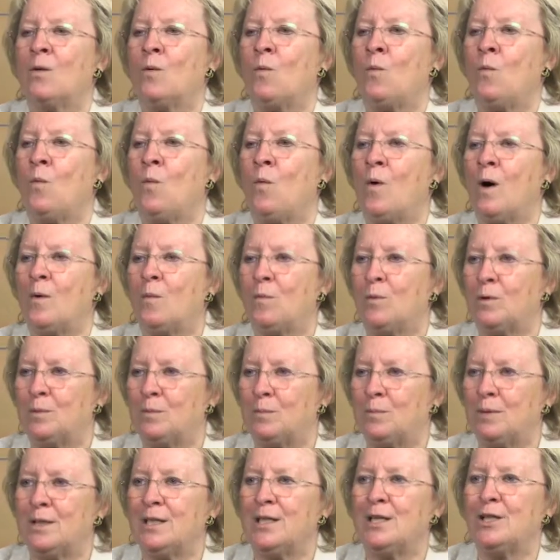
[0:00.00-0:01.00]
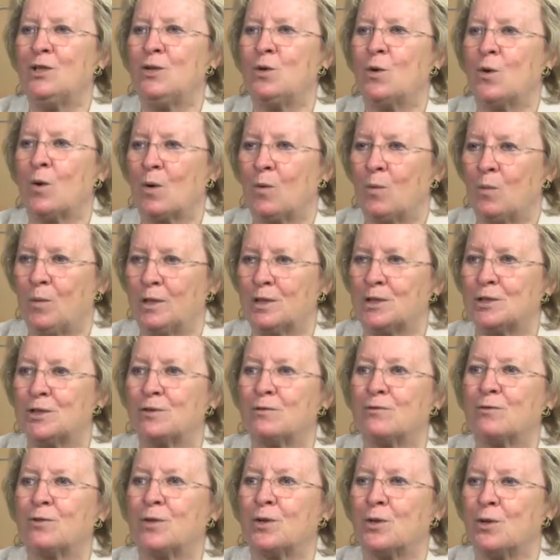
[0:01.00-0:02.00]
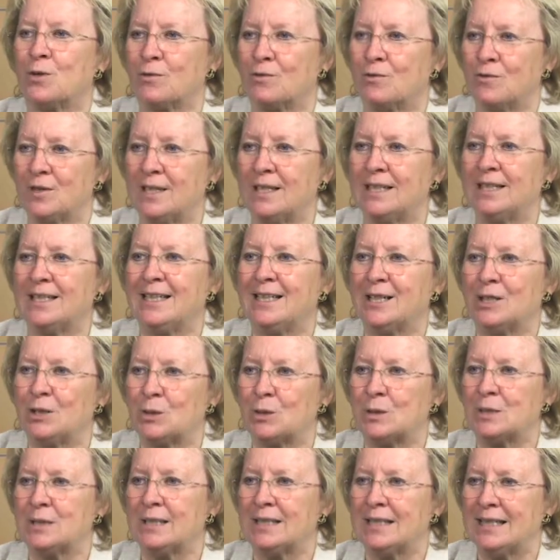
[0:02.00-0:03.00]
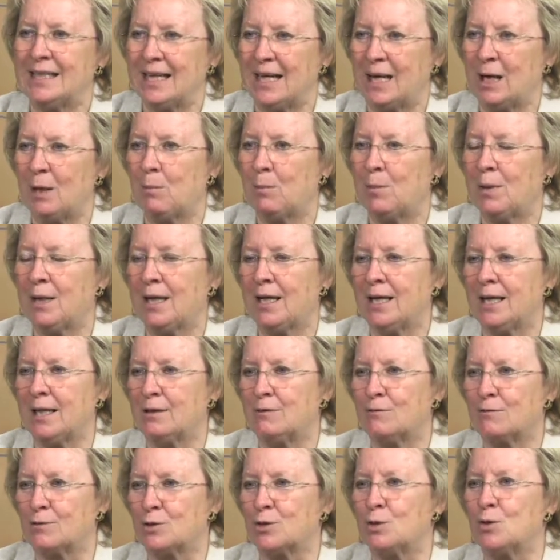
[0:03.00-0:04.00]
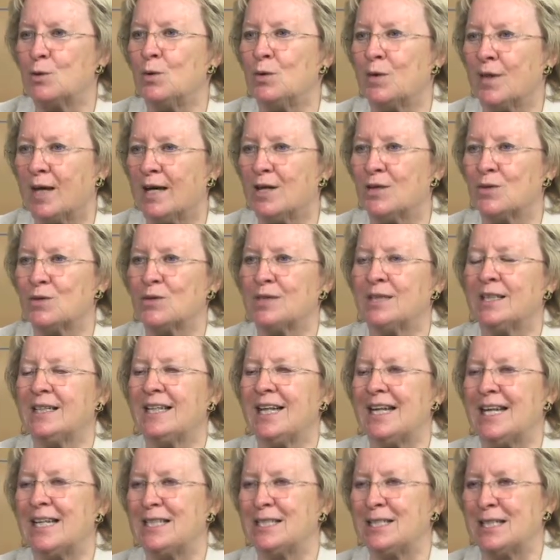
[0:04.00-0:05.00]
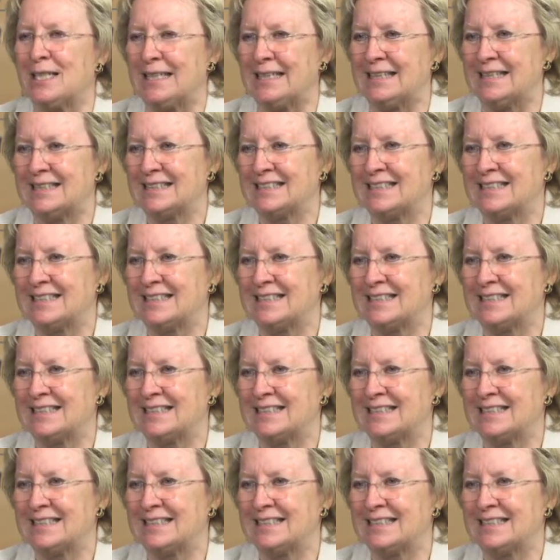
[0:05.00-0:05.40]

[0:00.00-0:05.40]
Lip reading: what would be your wish for your Feed the Elderly campaign for 2018?